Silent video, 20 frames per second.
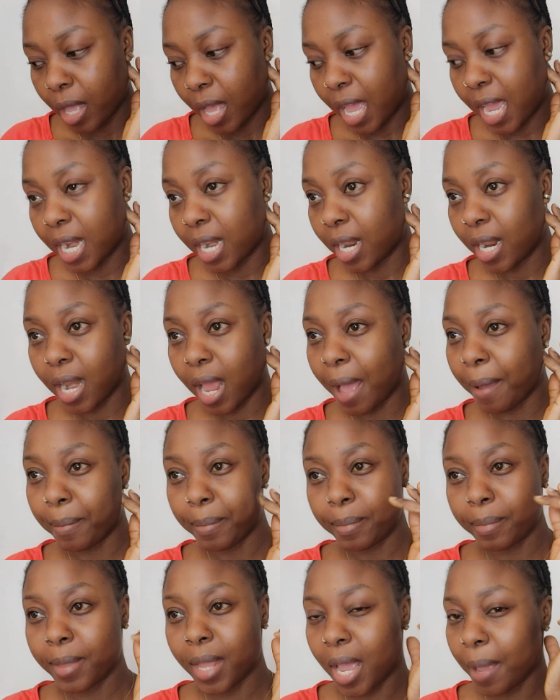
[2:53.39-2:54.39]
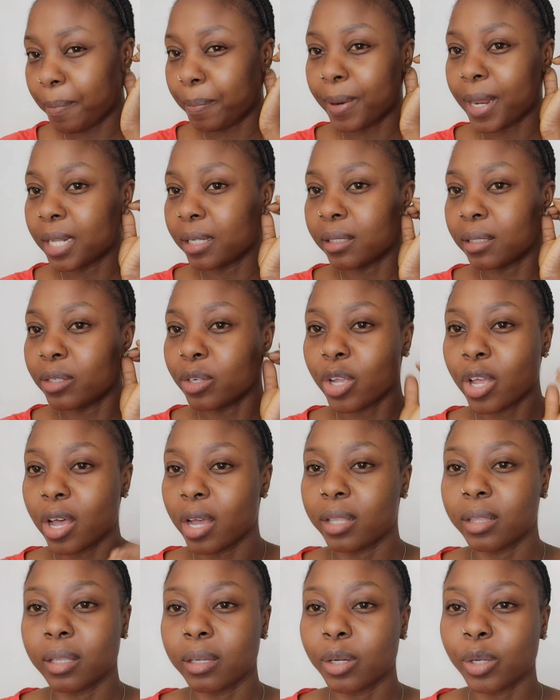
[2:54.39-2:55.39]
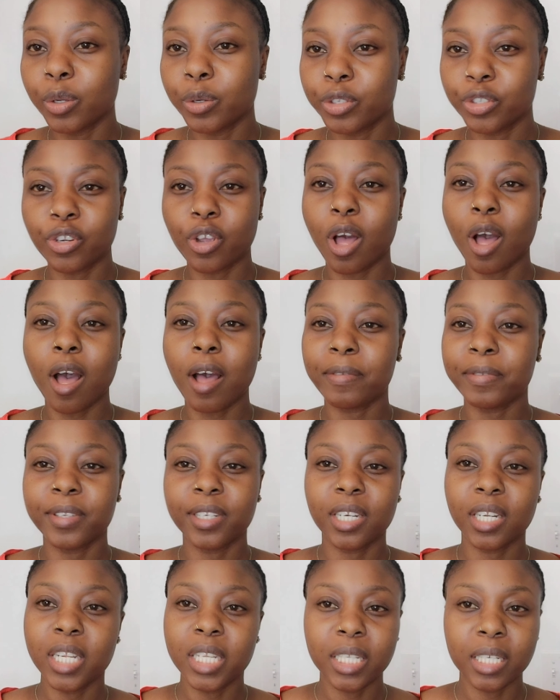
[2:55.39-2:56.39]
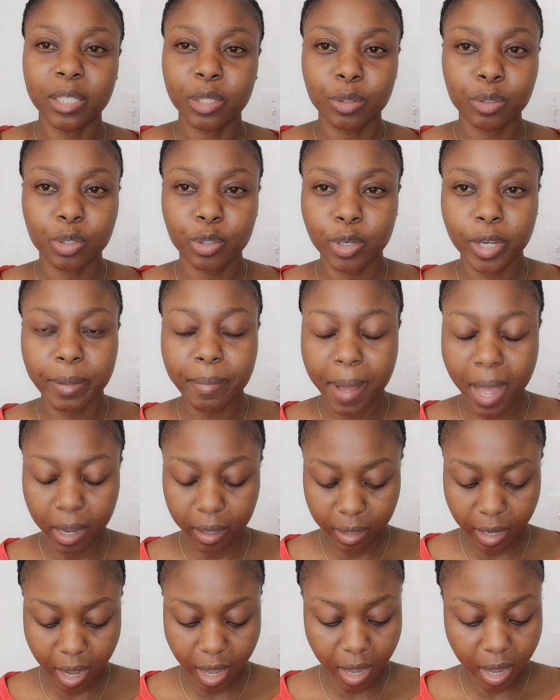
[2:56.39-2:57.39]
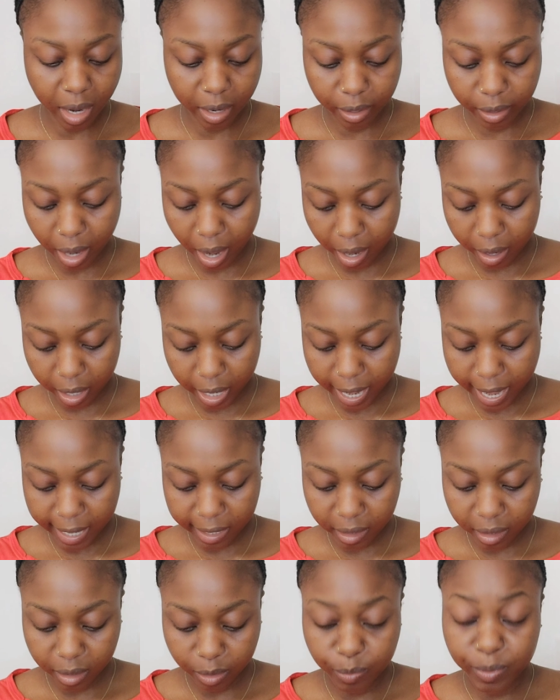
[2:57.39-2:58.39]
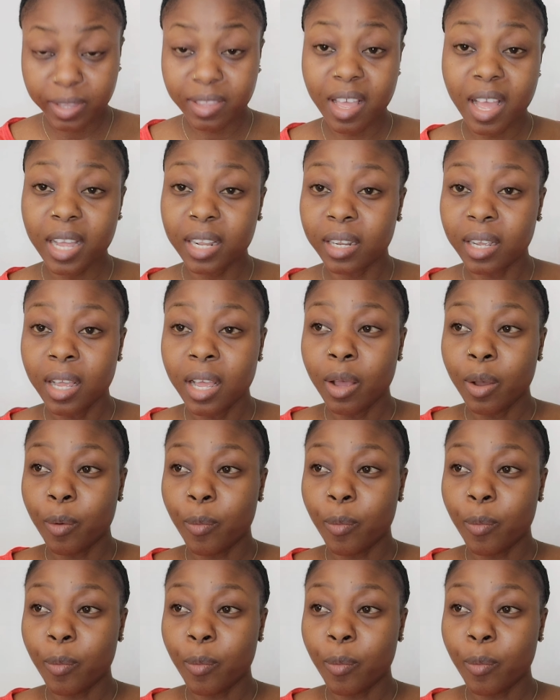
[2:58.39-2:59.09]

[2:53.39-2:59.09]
And then I'm not planning to cut the closure off to clean it to sew it back down. I can't deal with that.